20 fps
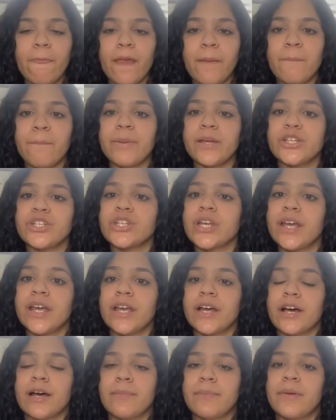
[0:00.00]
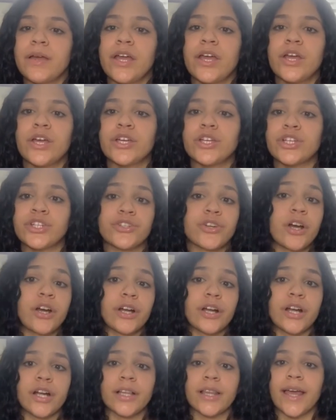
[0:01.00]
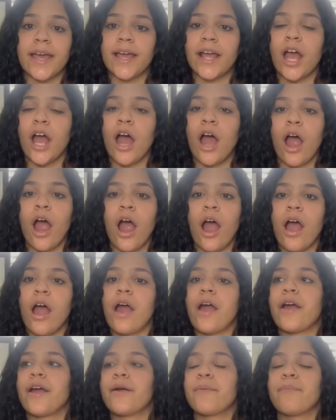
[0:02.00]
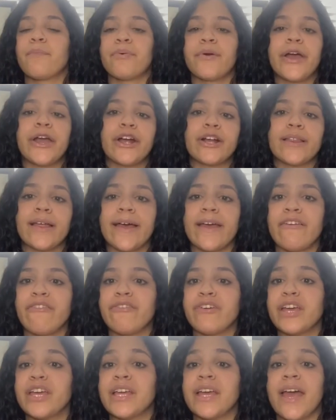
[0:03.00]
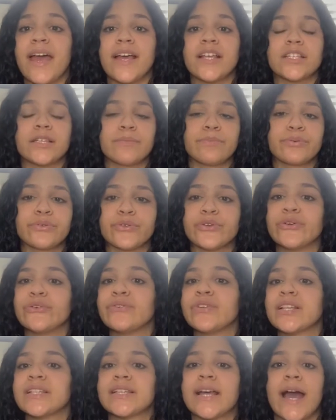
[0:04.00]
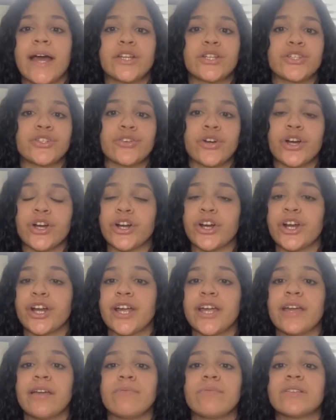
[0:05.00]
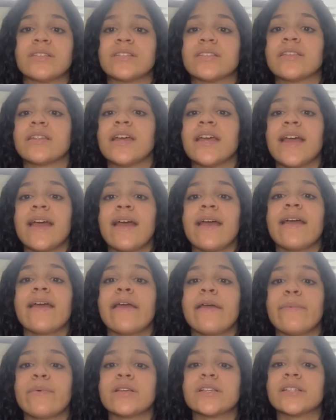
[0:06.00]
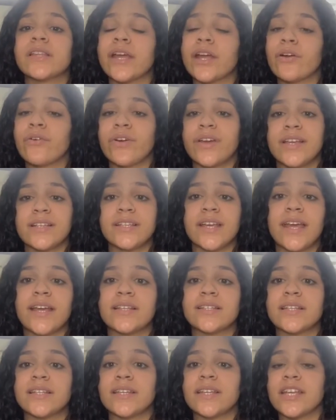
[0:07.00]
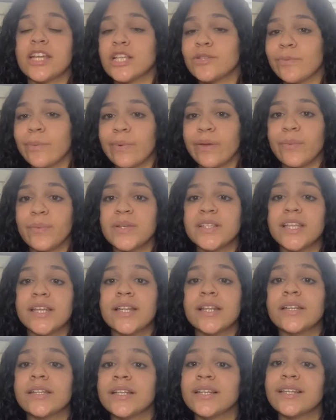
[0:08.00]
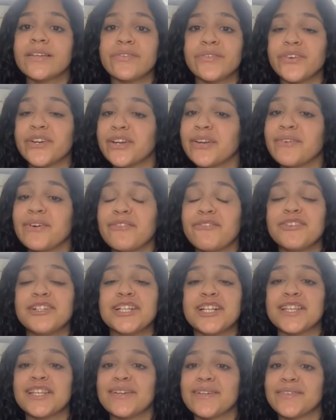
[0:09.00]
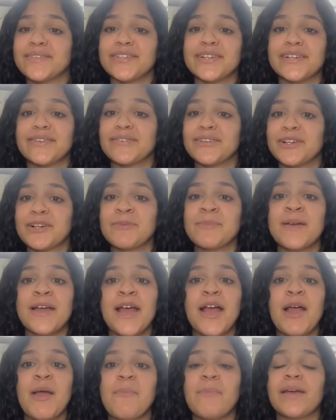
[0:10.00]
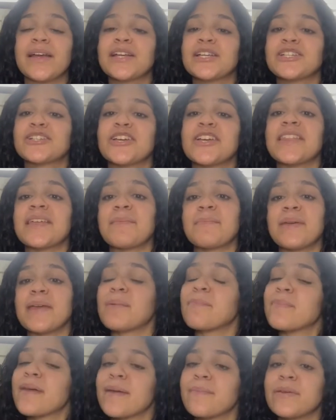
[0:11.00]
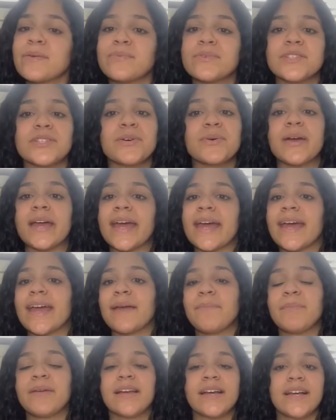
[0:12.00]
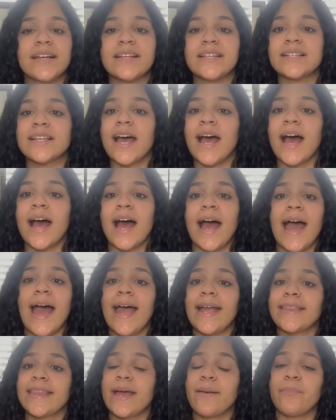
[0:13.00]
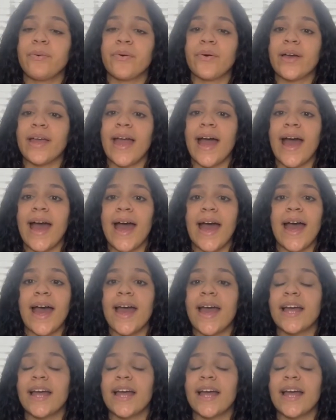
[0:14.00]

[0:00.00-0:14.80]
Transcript: been um, stronger like our prayer life it has improved it's gotten stronger he was he was there on his hands and knees when we was in the delivery delivery room, making sure that me and baby was okay because at that point I